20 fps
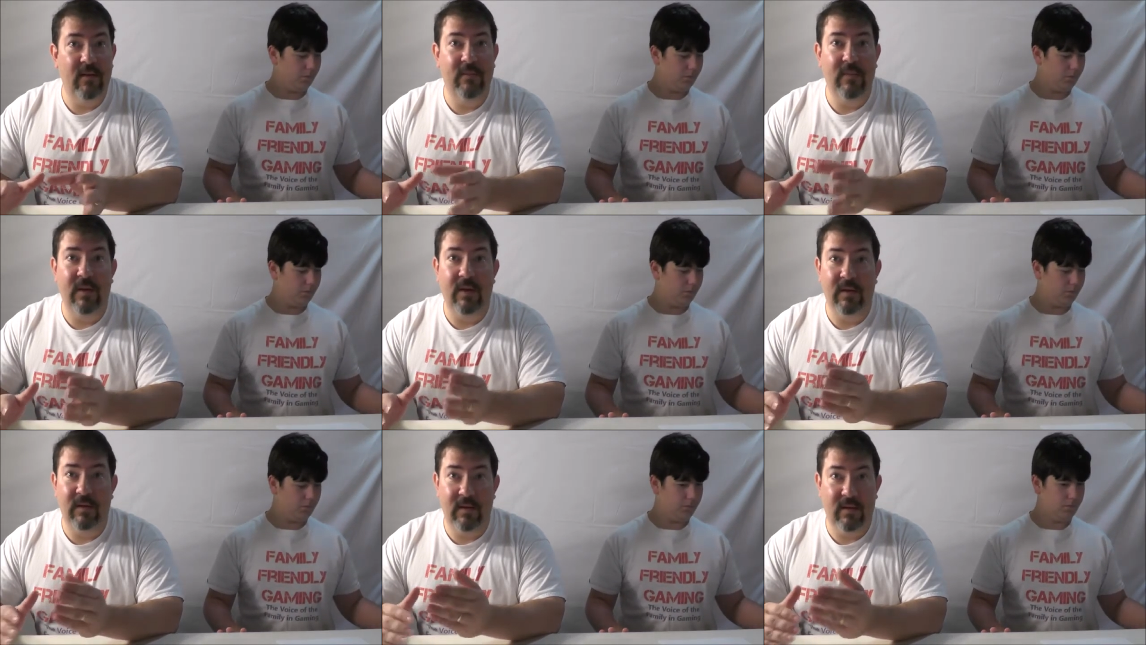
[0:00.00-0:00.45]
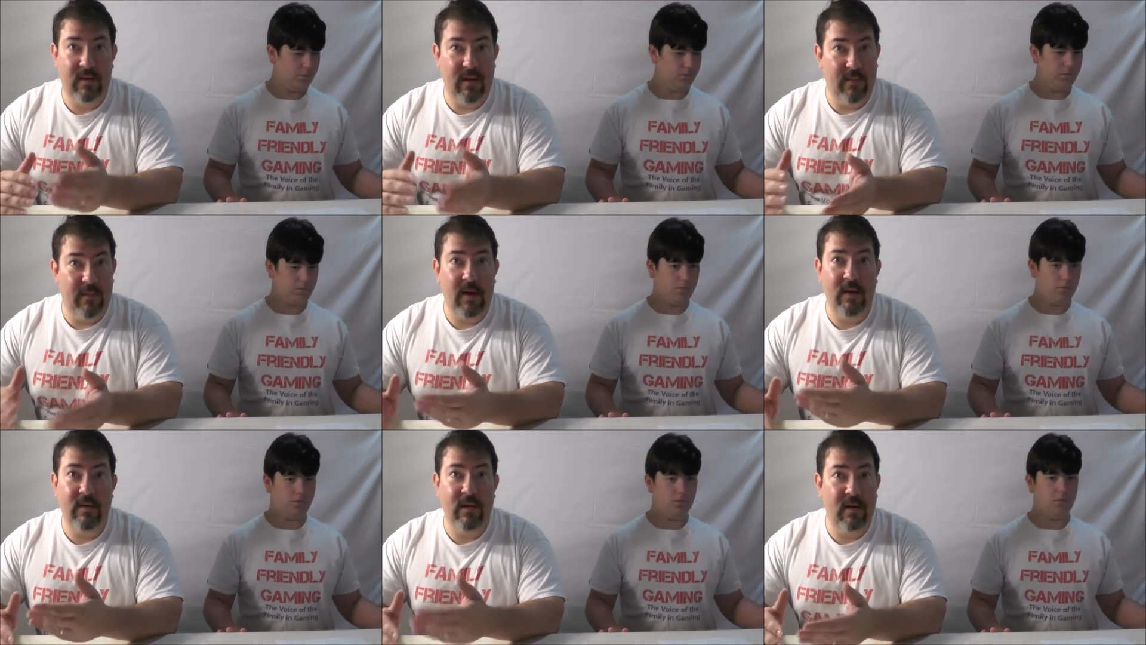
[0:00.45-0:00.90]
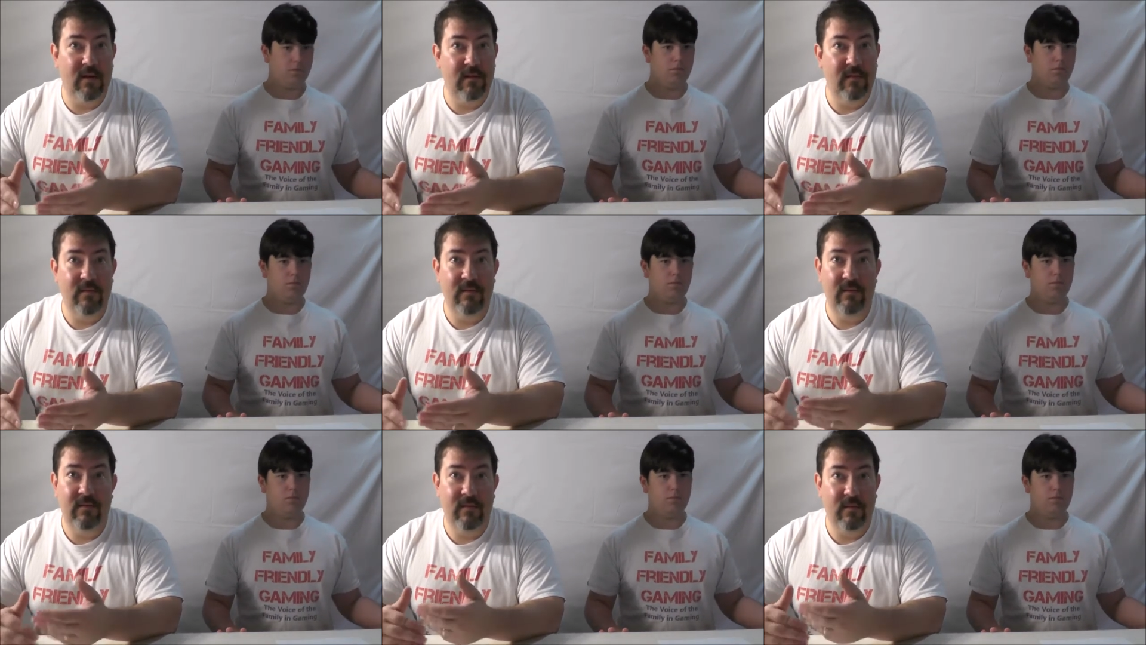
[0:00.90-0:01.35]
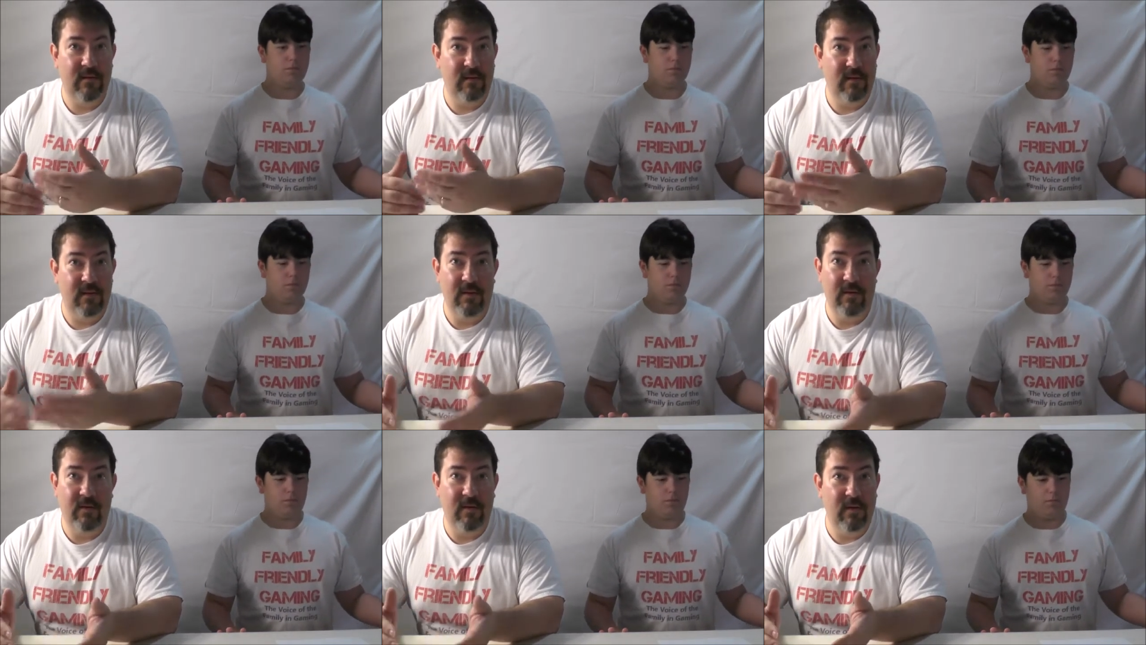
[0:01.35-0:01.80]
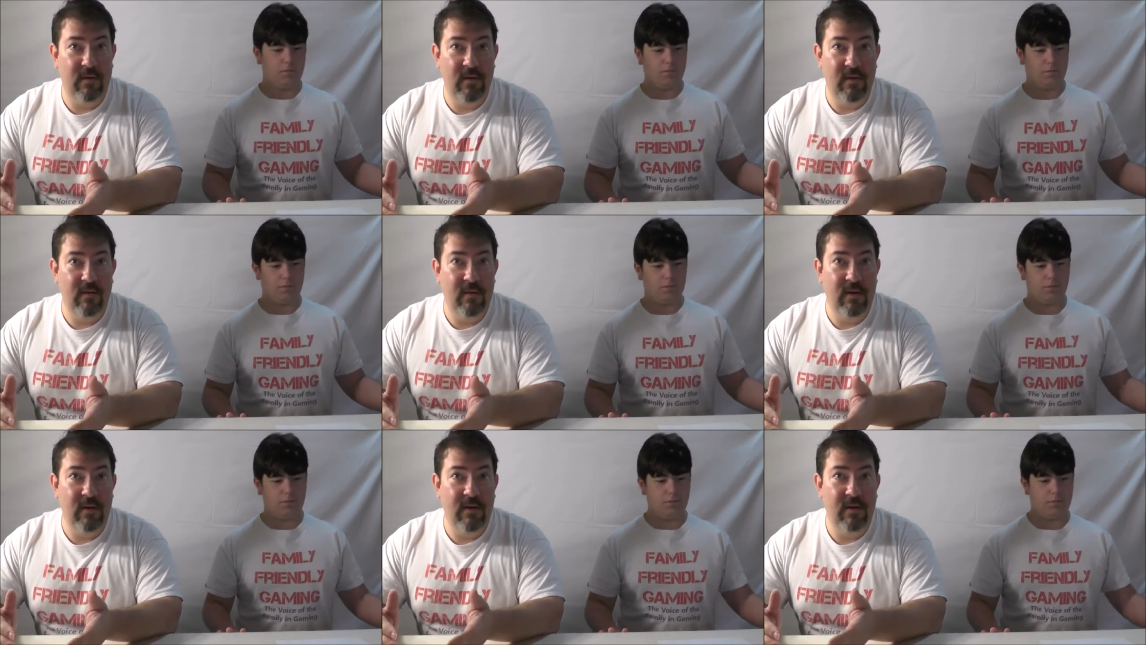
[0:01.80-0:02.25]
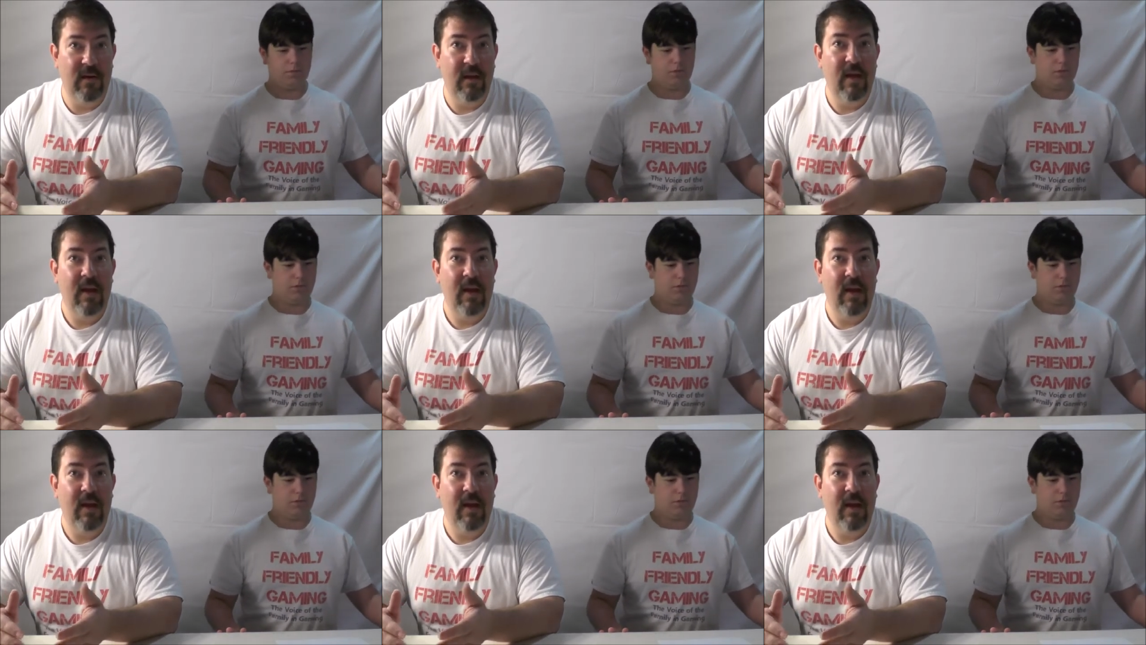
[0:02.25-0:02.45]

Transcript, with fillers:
Speaker 1: but come on now, you can do it.